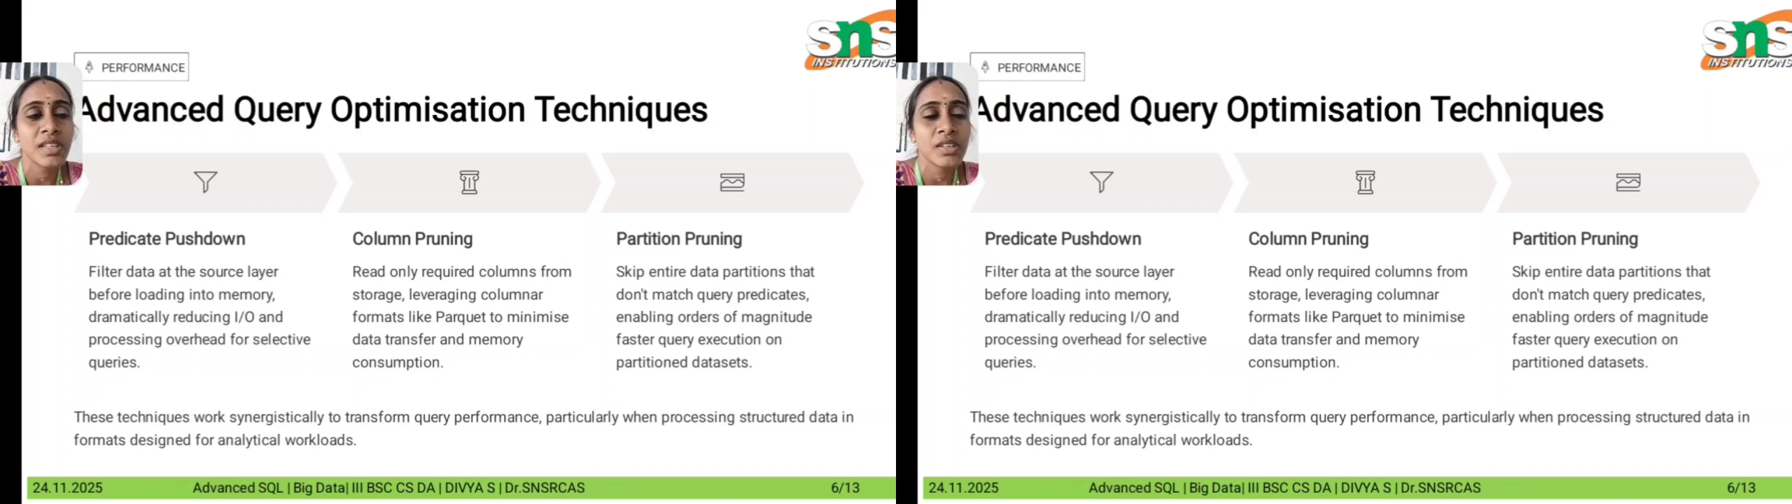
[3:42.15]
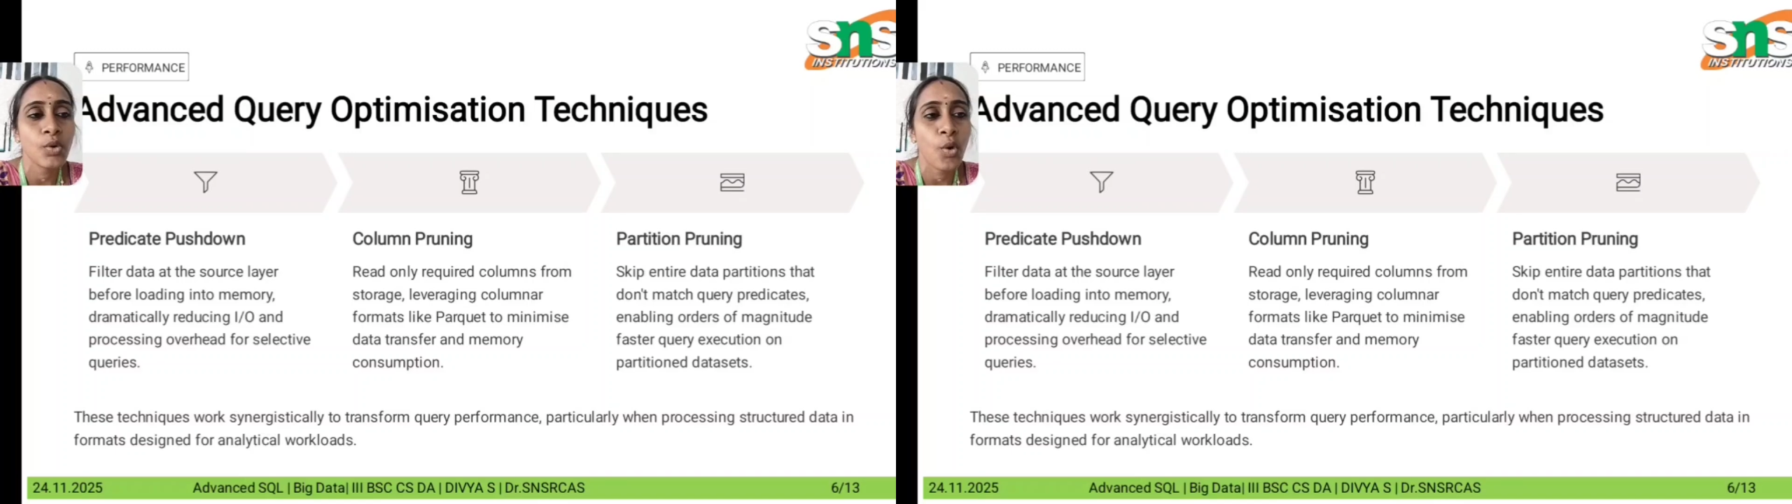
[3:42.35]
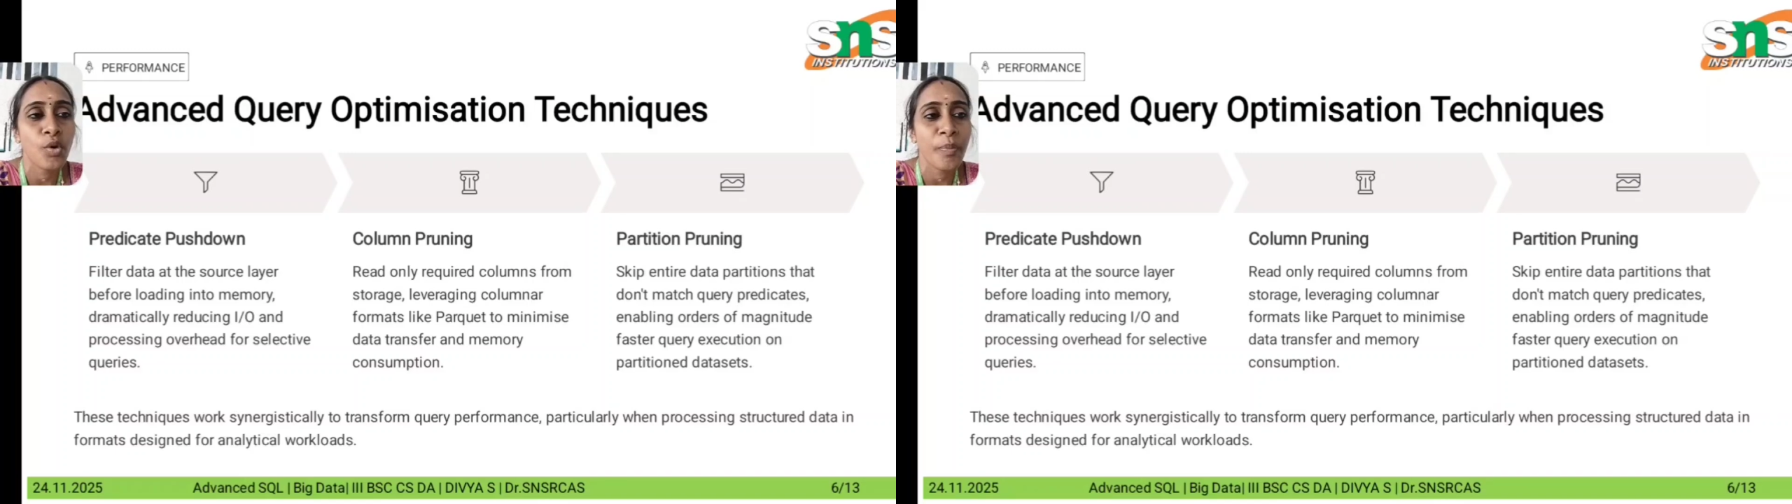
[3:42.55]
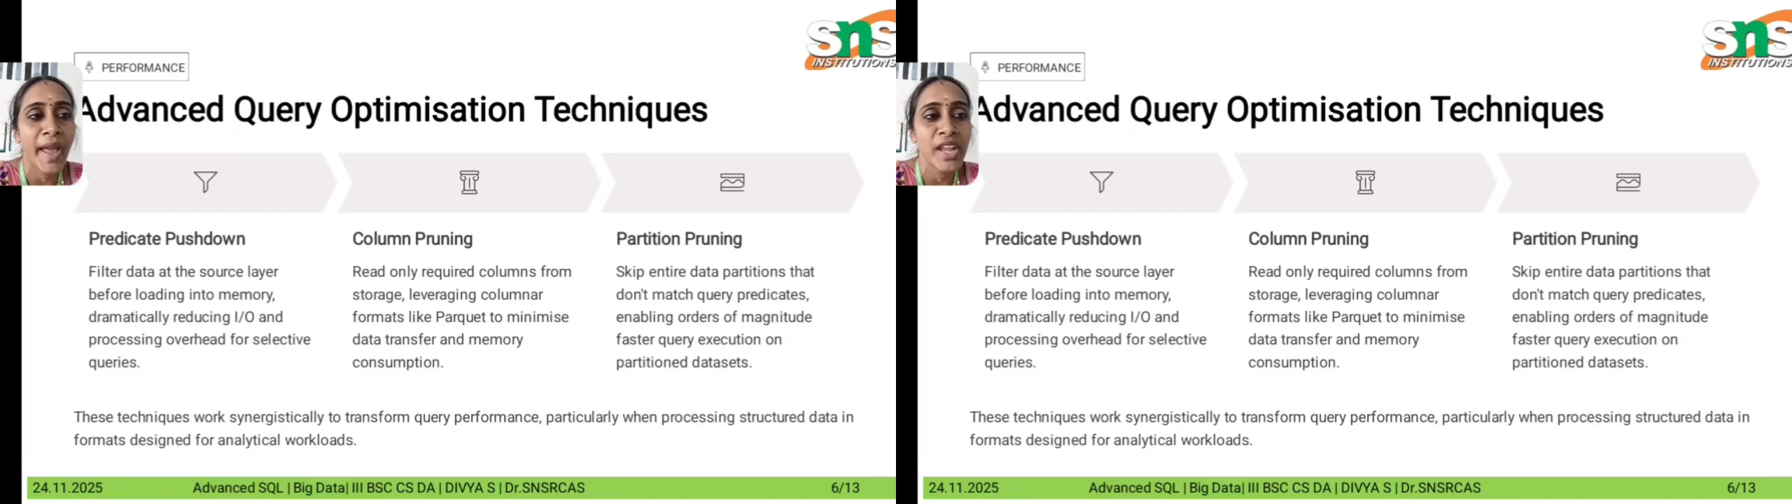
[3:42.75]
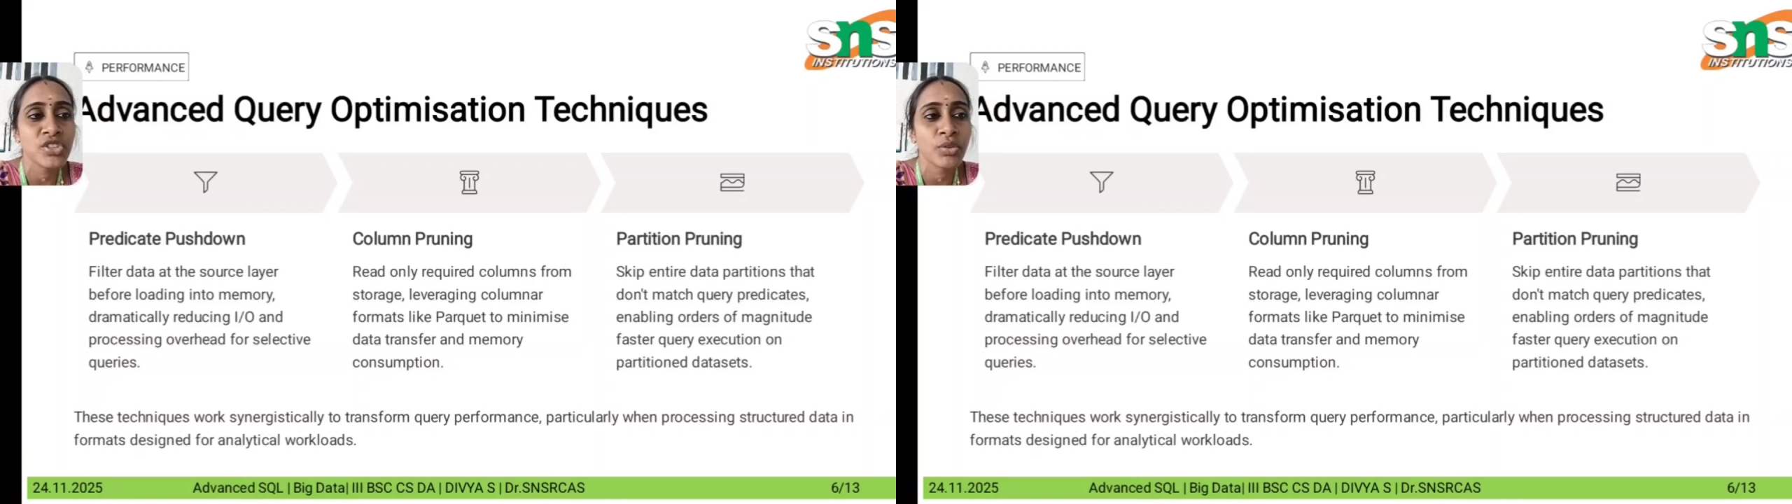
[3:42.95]
that don't
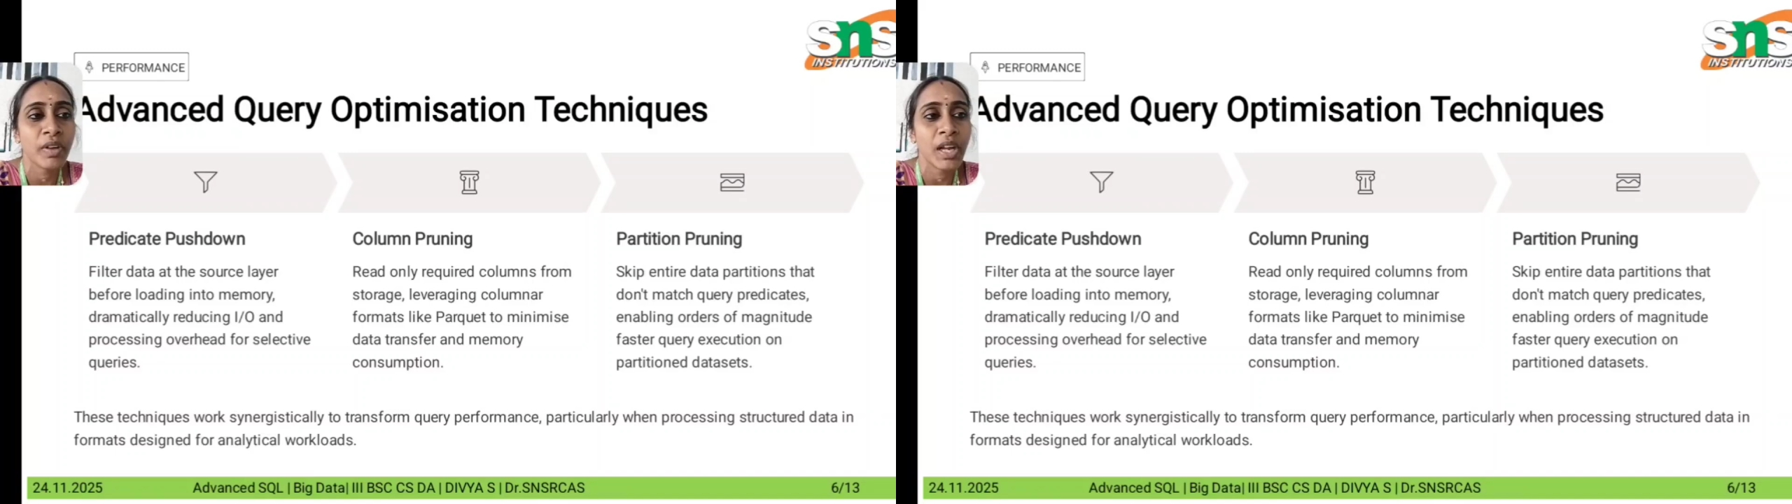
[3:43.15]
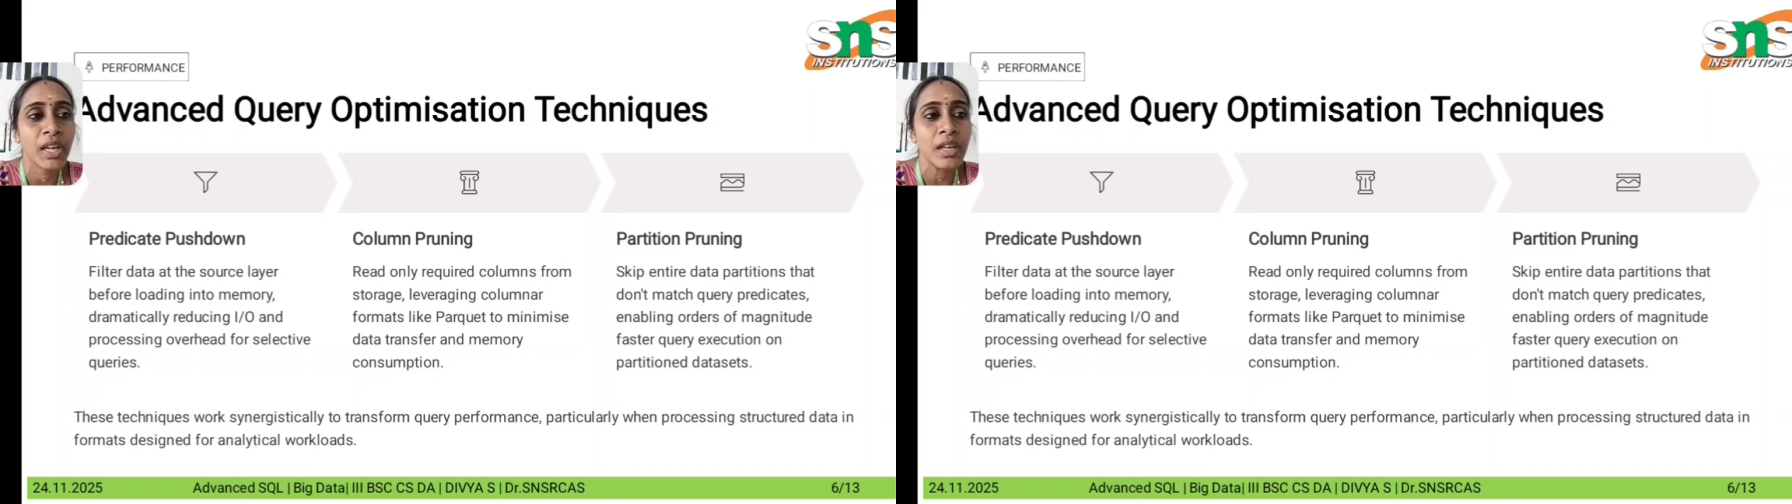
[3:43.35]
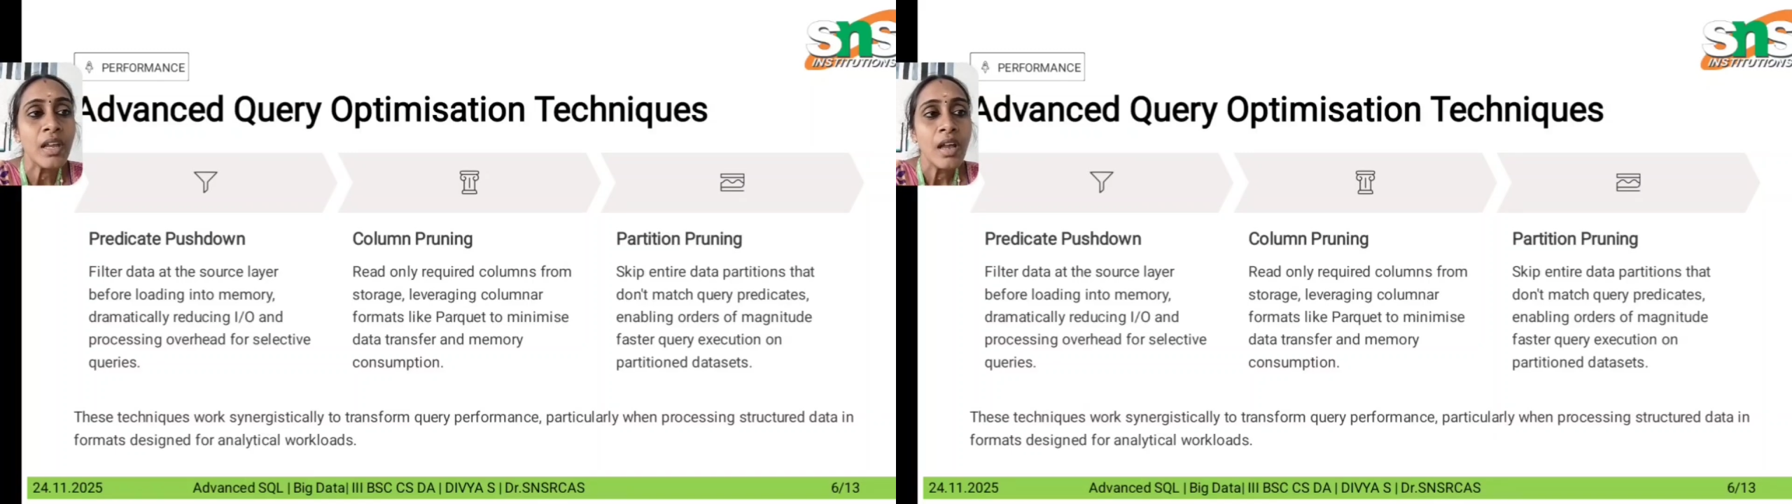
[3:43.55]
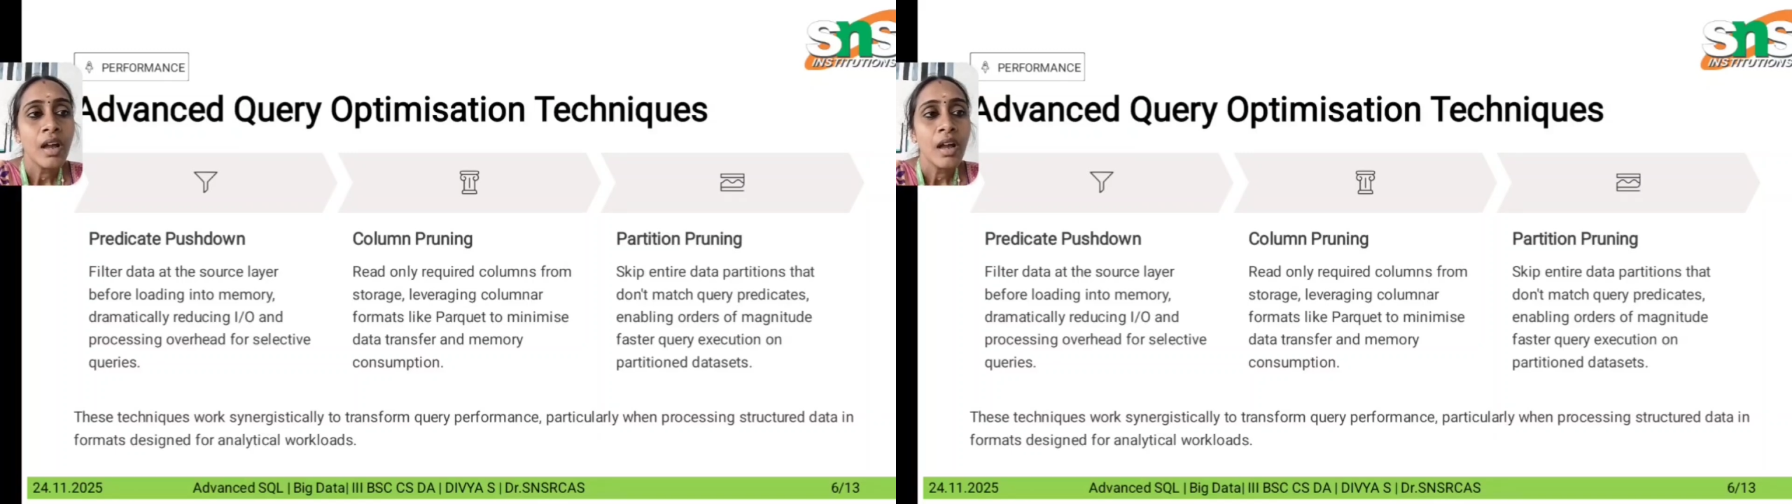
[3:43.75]
match query